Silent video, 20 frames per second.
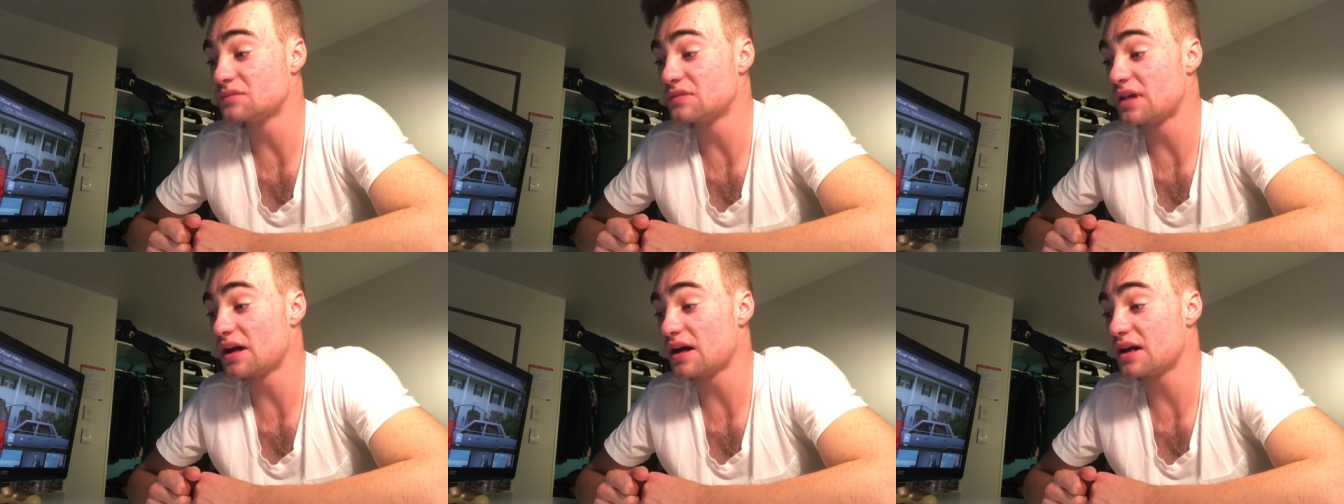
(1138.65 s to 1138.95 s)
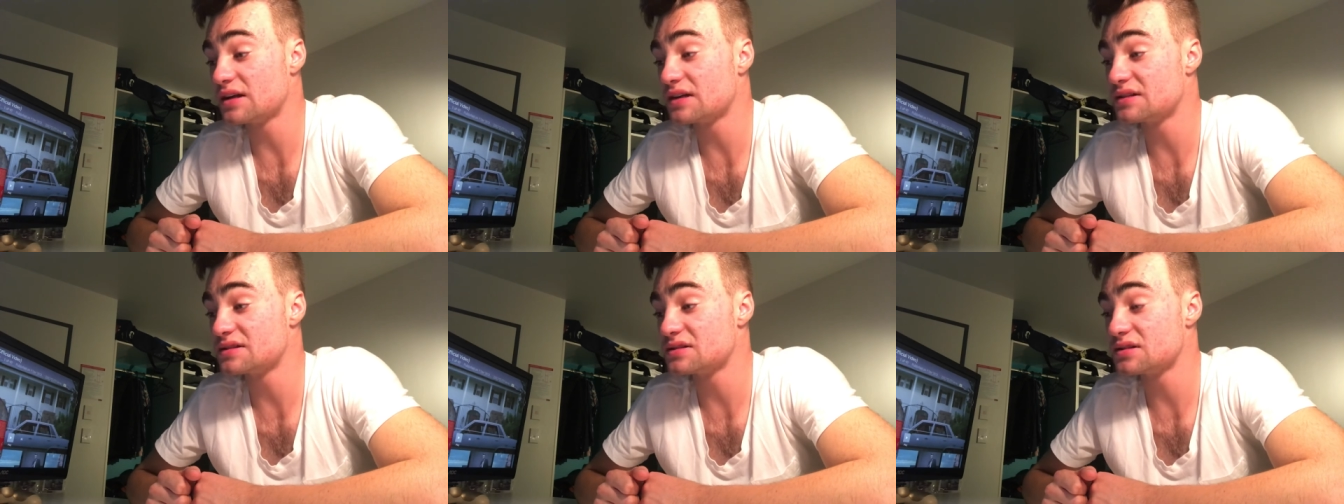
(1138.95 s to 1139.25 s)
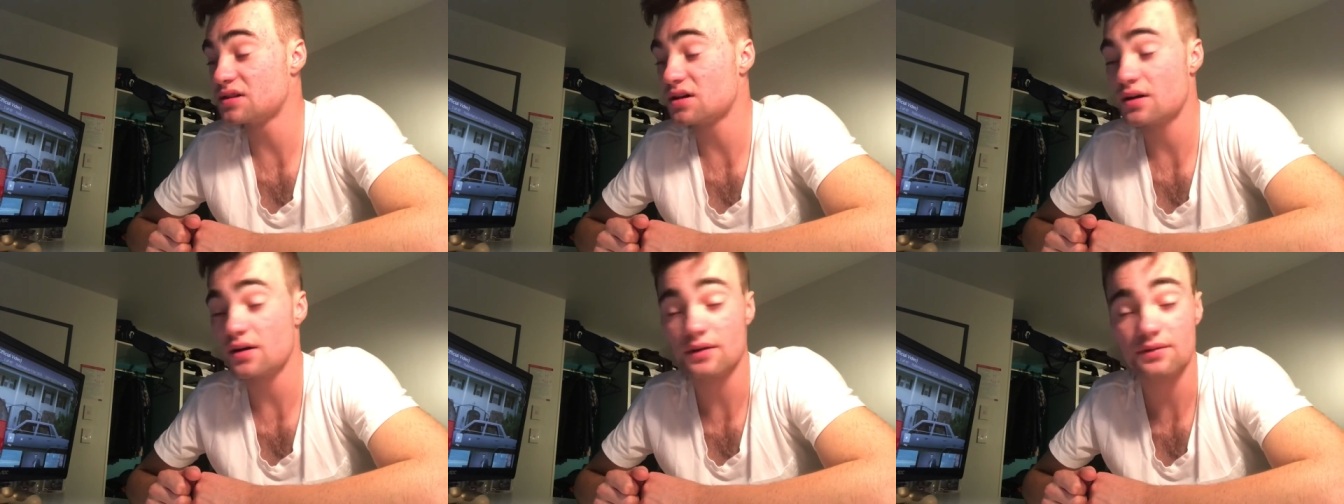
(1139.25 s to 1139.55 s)
that is
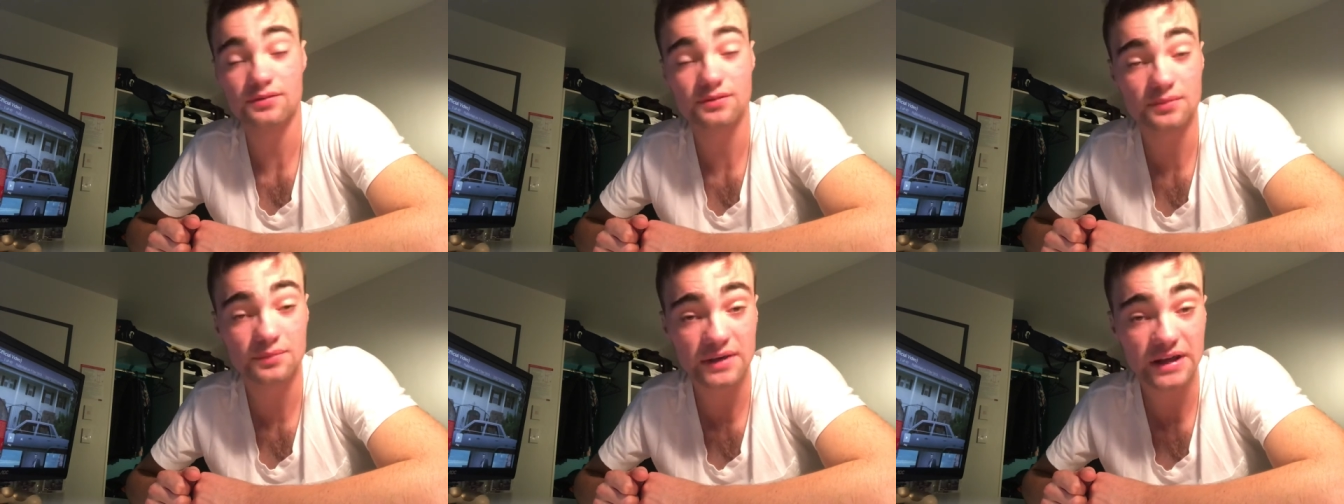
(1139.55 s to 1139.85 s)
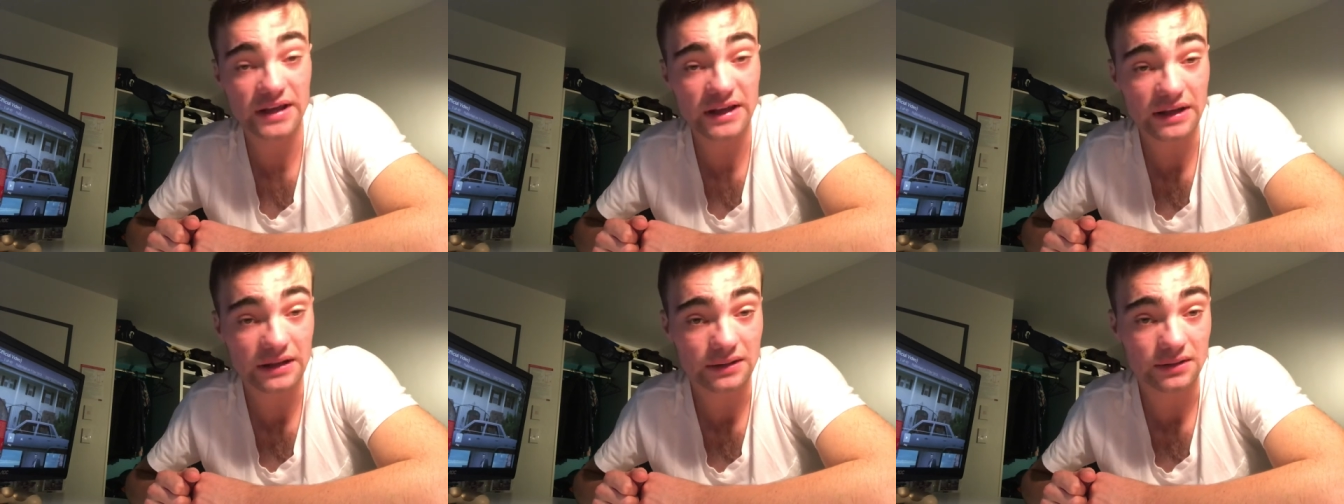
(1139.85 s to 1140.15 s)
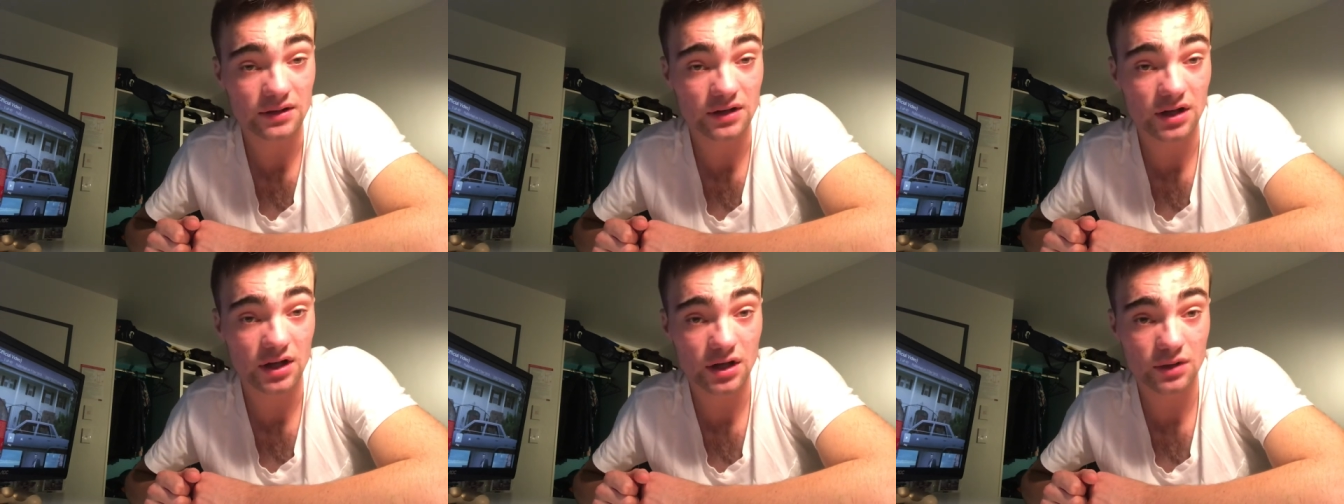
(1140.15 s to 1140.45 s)
enough for me
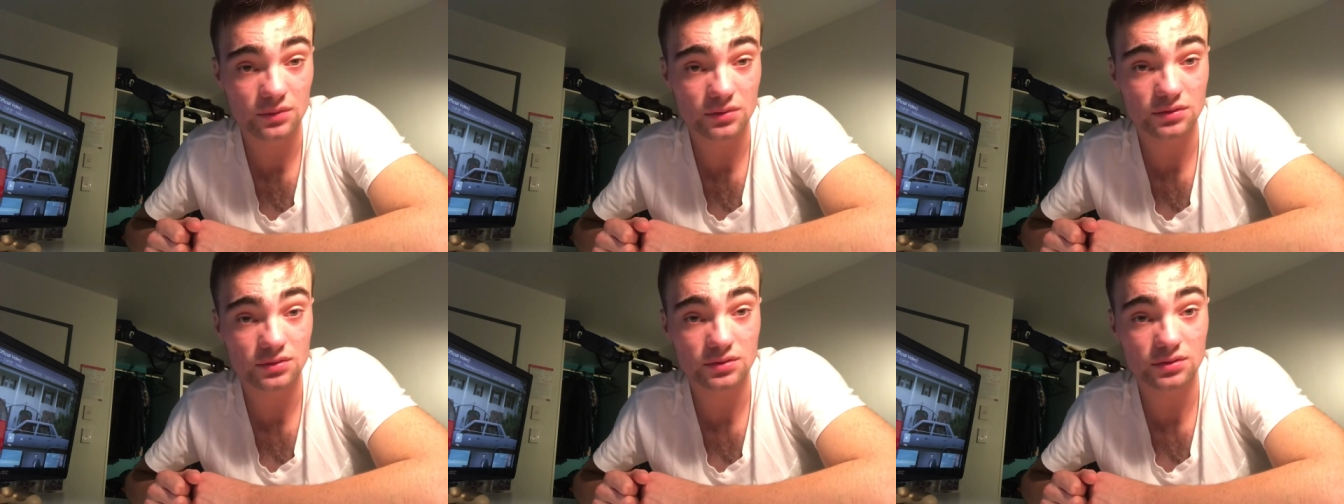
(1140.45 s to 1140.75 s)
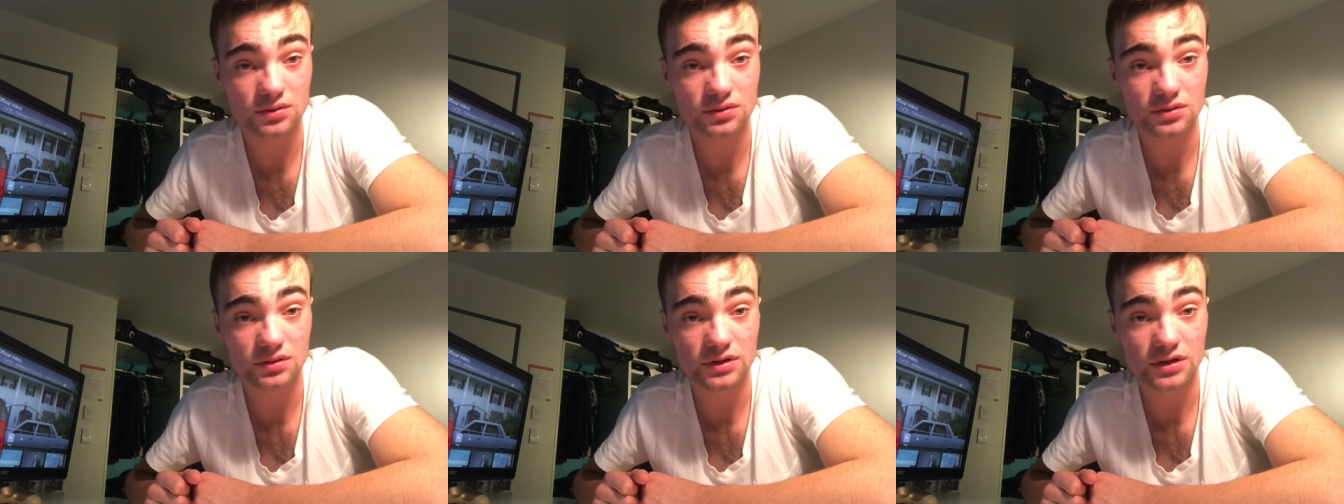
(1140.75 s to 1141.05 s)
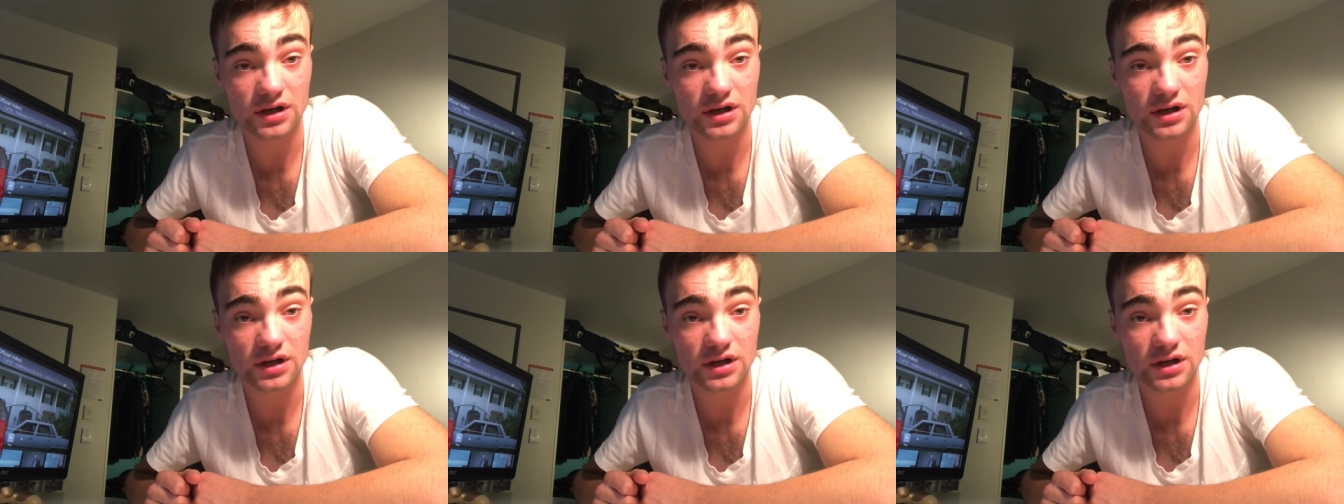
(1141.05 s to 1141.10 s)
i will